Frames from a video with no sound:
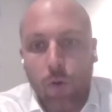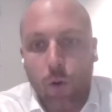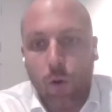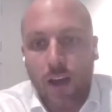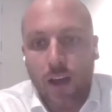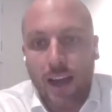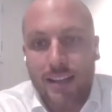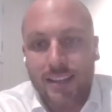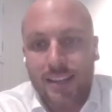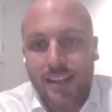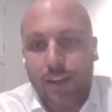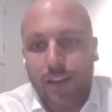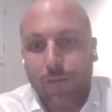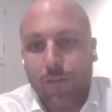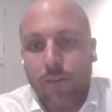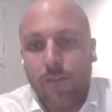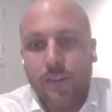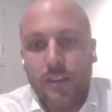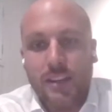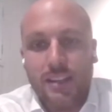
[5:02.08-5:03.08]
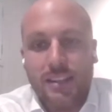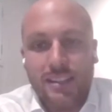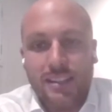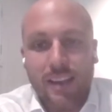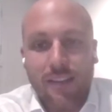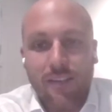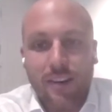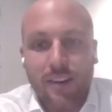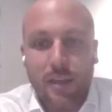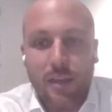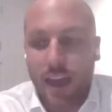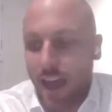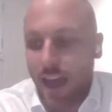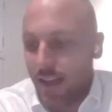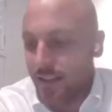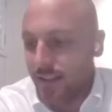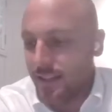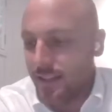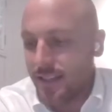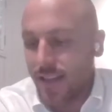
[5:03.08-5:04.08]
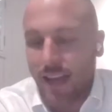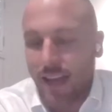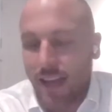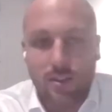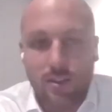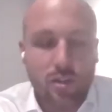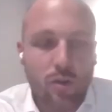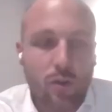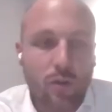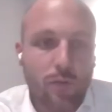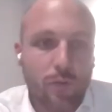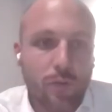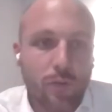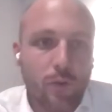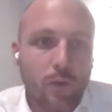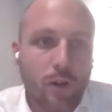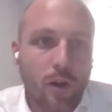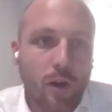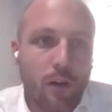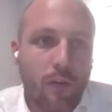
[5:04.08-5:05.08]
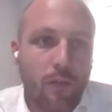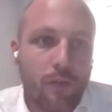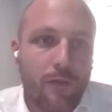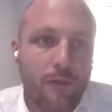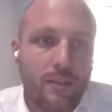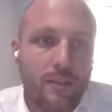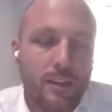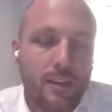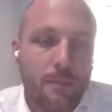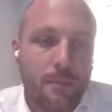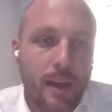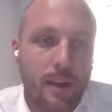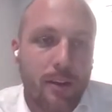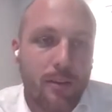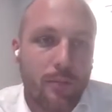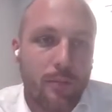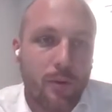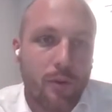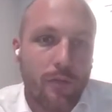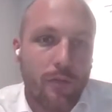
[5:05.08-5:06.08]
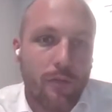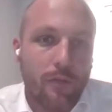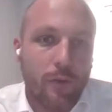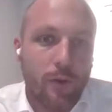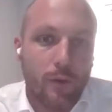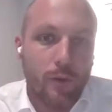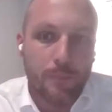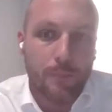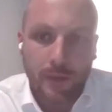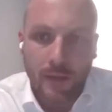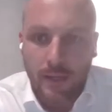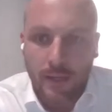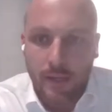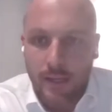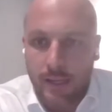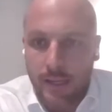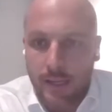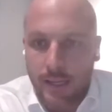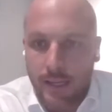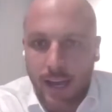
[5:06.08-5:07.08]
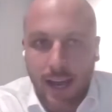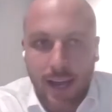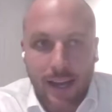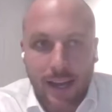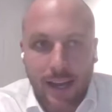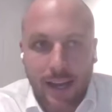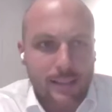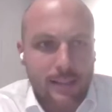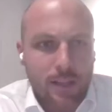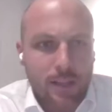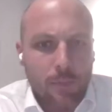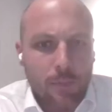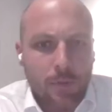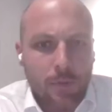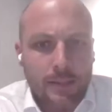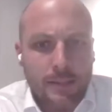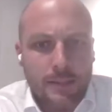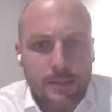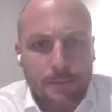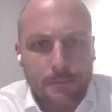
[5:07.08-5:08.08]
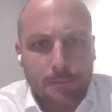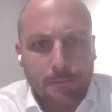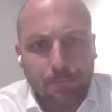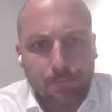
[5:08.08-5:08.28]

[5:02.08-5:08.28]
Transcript: forecasting a 50 to 70,000 tonne shortfall of tin metal moving forward. Next slide, please.